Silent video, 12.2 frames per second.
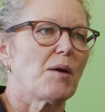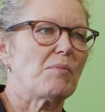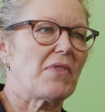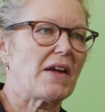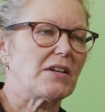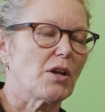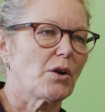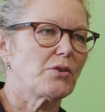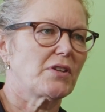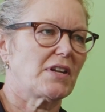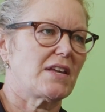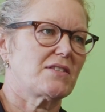They know
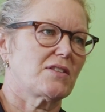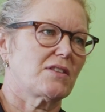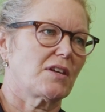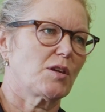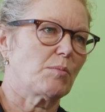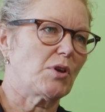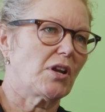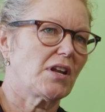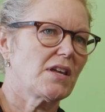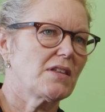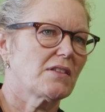the needs in the community.